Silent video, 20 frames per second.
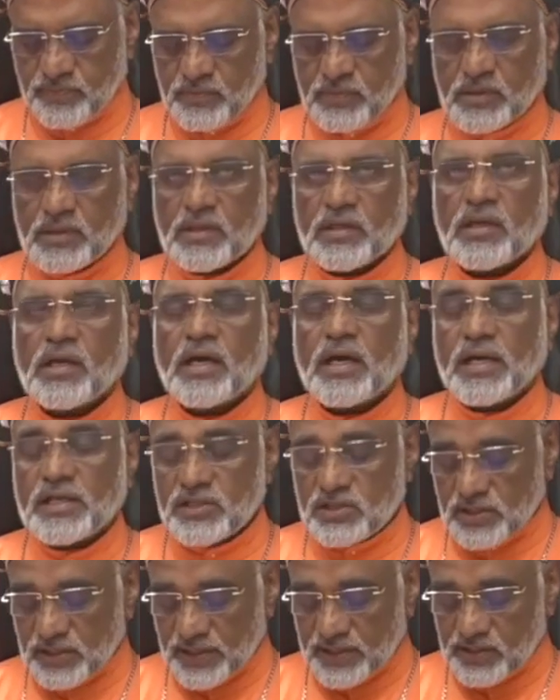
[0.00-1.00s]

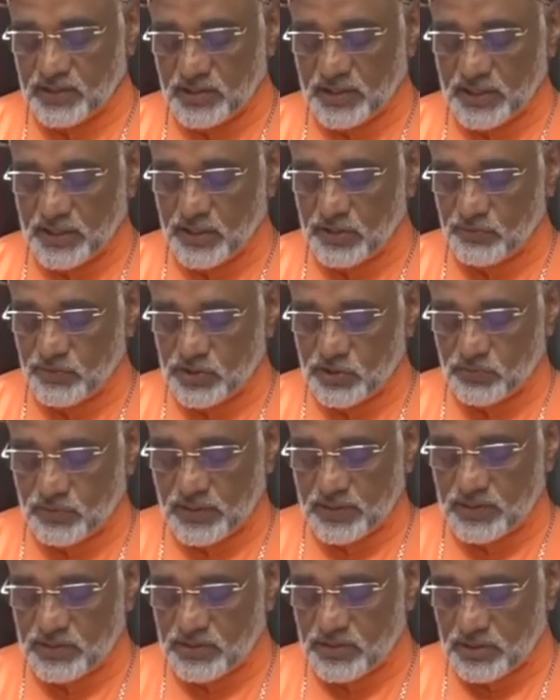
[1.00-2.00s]
Isolated
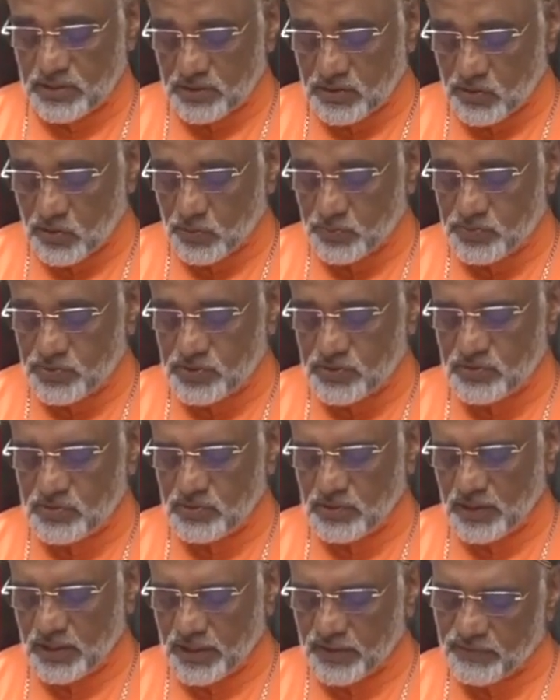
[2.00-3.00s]
individuals and groups
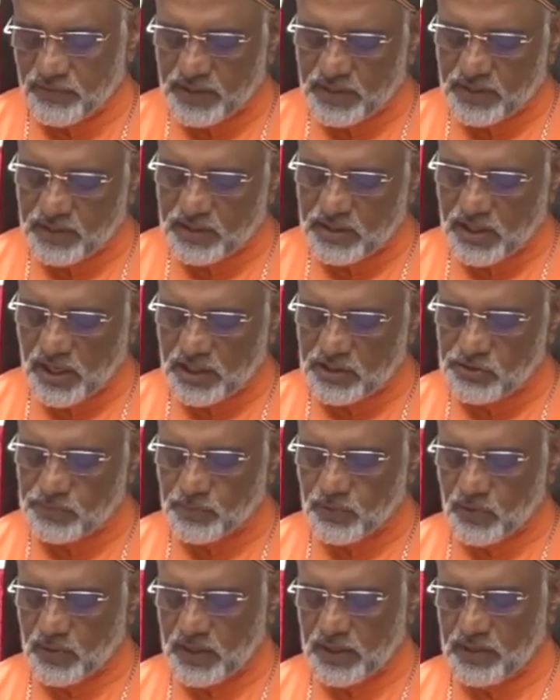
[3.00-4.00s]
living in diaspora